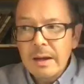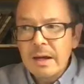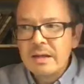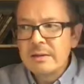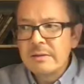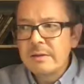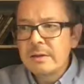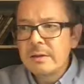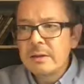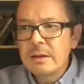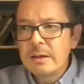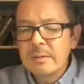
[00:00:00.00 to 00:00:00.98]
And the thing
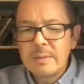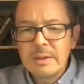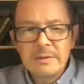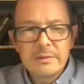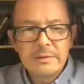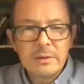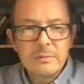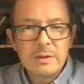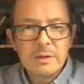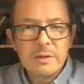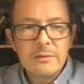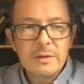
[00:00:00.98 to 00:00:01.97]
I like about
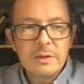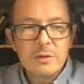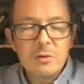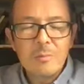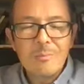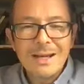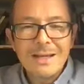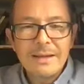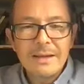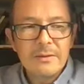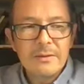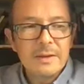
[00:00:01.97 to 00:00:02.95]
sculpture is that you're
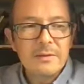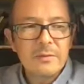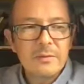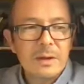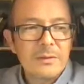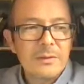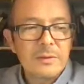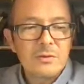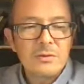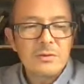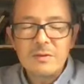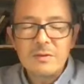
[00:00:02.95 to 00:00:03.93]
making things rather
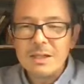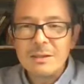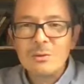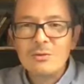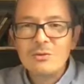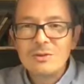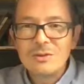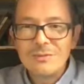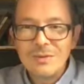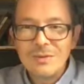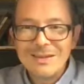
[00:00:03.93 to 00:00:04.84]
than just the illusion of